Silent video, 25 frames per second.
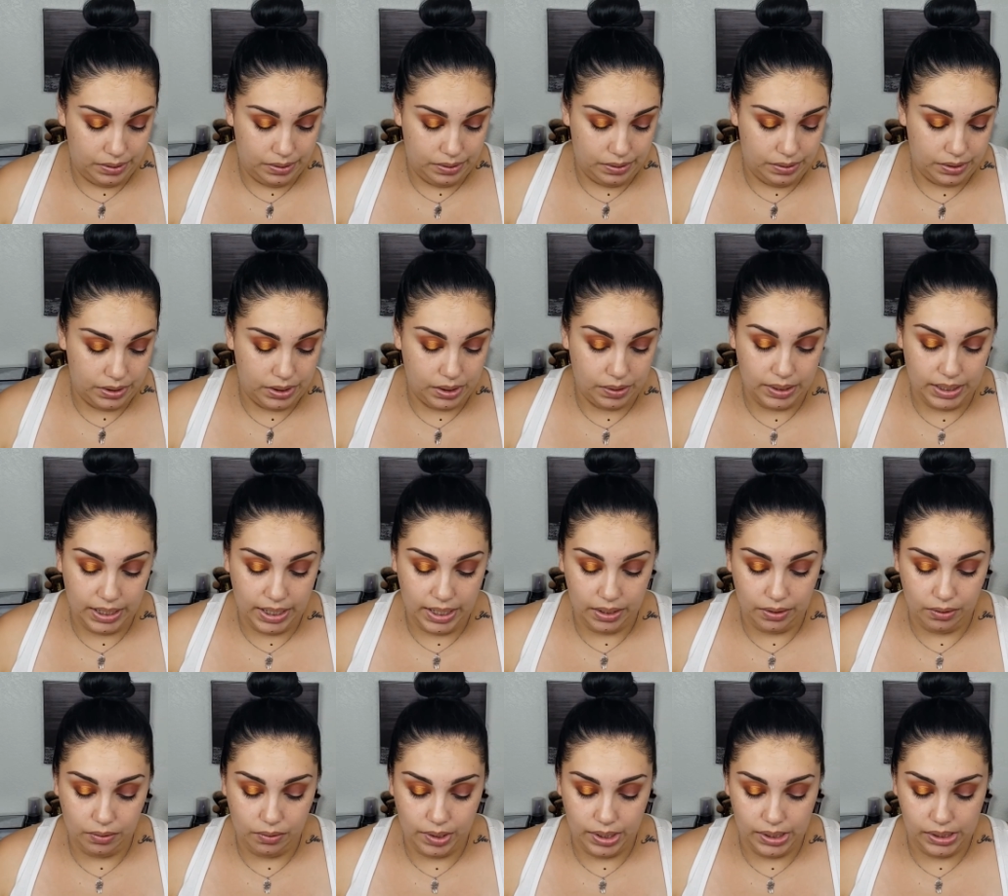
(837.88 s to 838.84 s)
So
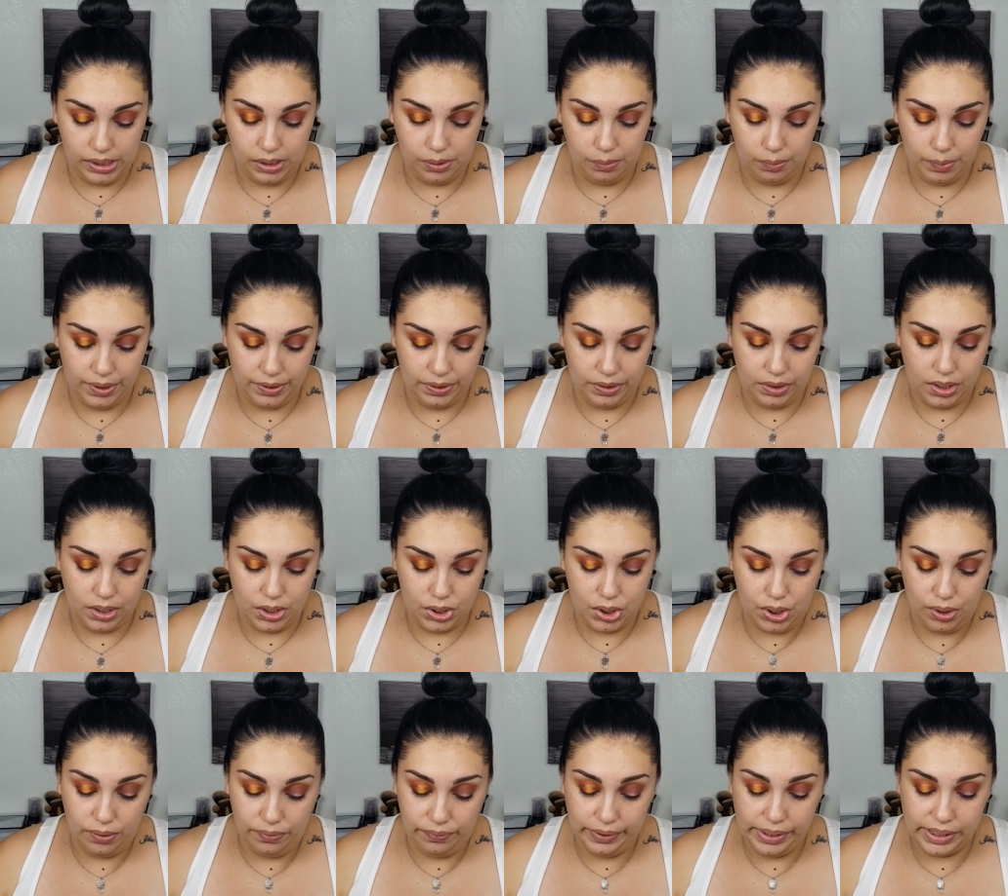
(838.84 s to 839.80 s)
again, going in with the
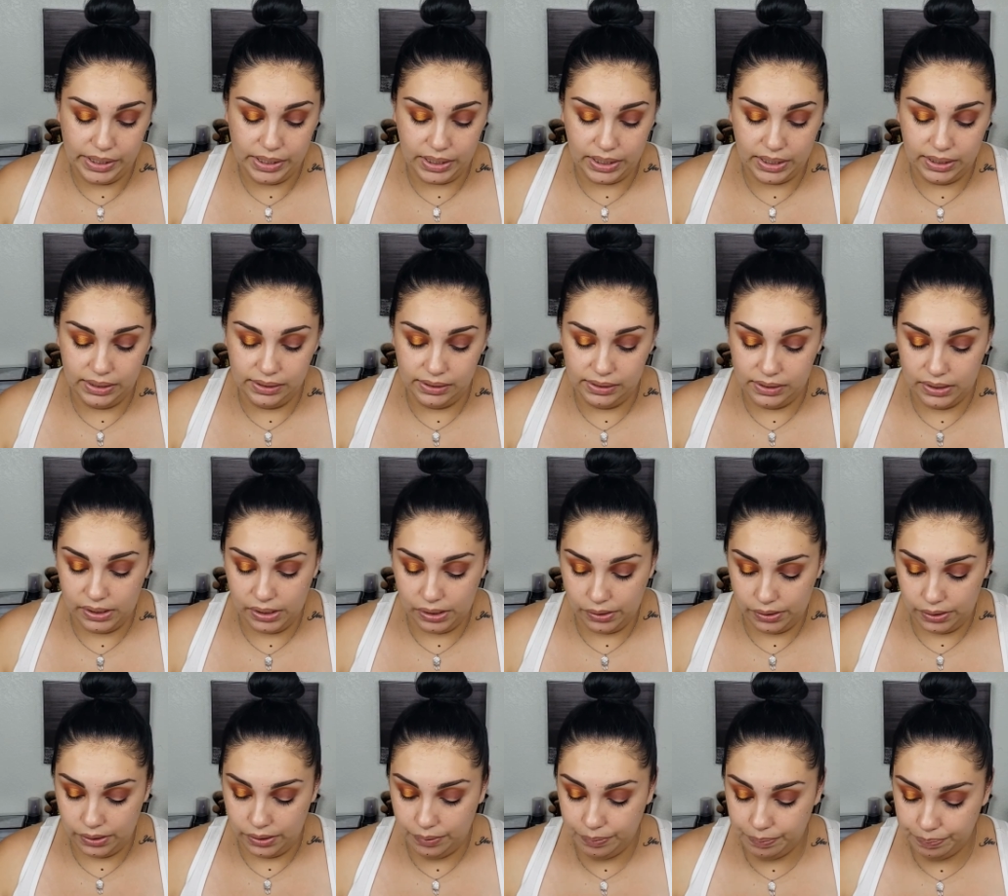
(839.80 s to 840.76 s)
Too Faced
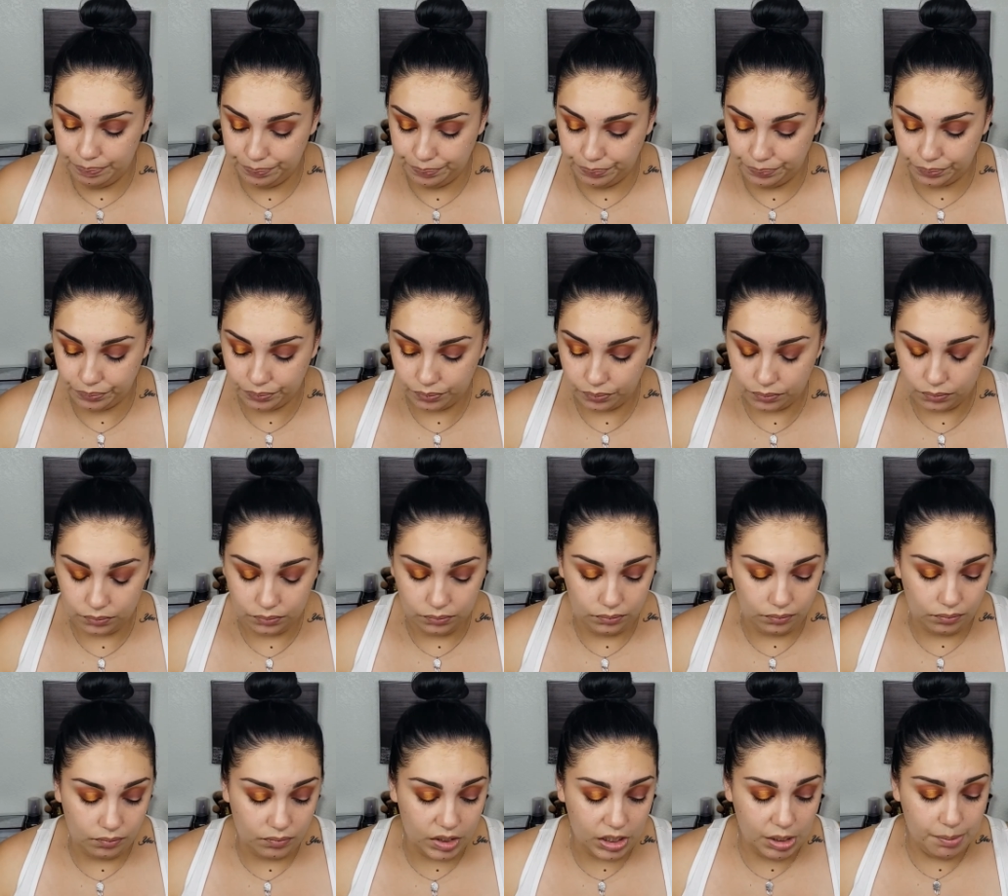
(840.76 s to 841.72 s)
concealer,
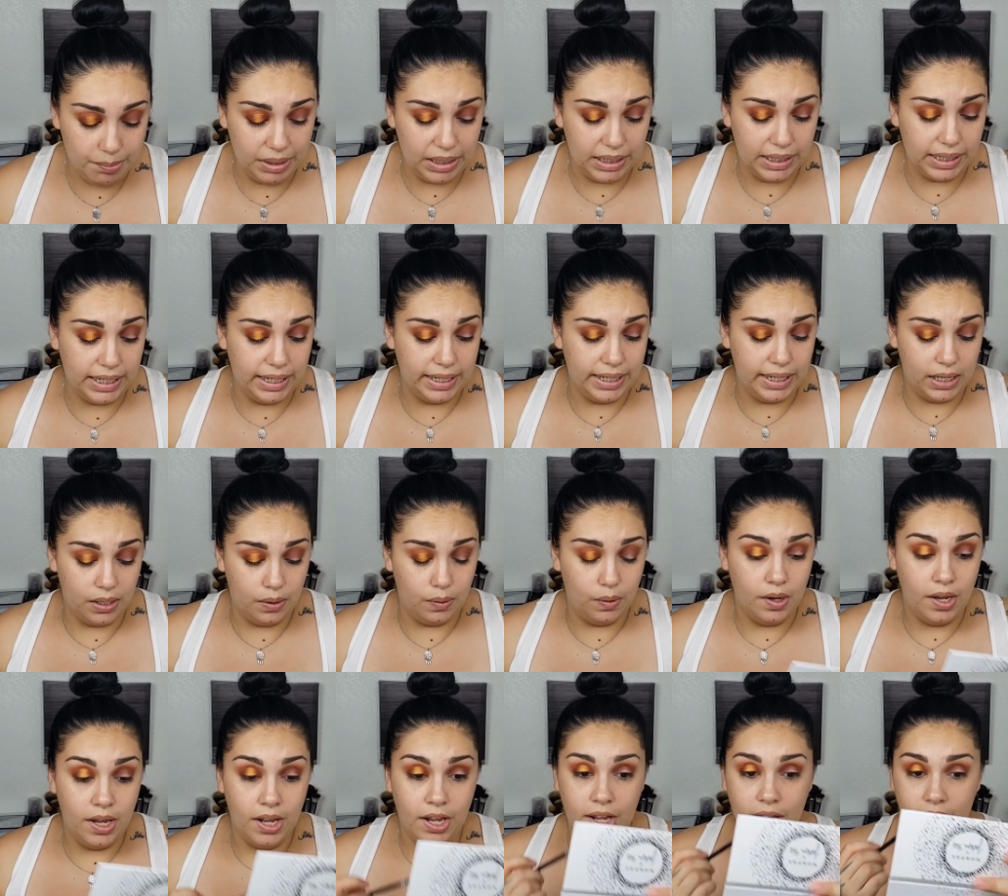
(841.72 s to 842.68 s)
I'm gonna cut out
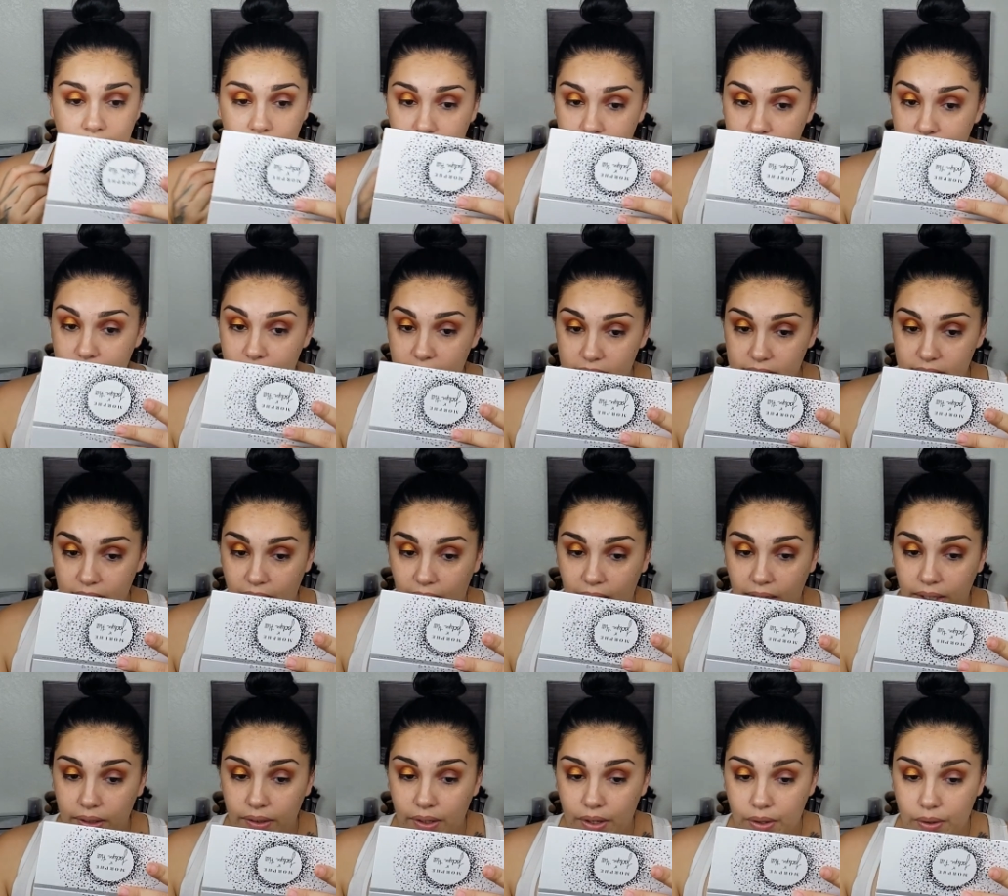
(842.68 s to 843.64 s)
this
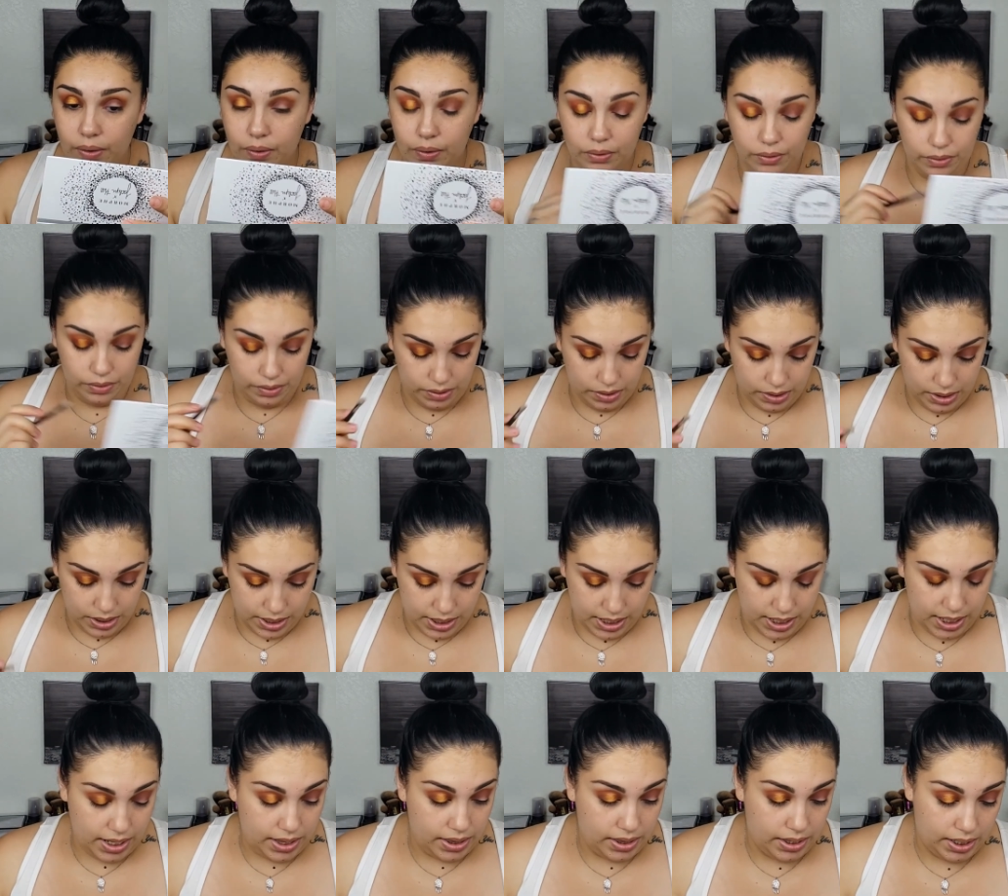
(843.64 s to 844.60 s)
halo, and